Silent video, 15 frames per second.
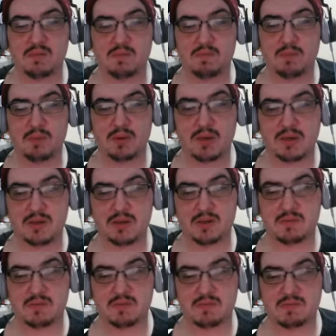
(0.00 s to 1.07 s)
pretty good,
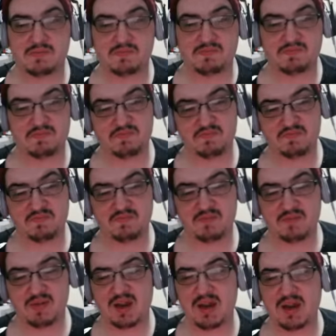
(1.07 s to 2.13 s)

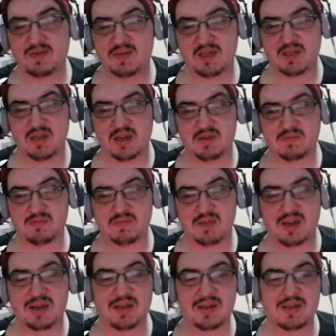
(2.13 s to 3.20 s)
I have to say. I
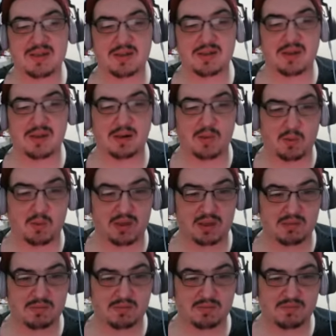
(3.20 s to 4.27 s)
consider that a win.
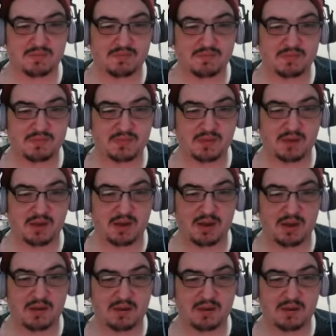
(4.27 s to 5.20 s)
All right.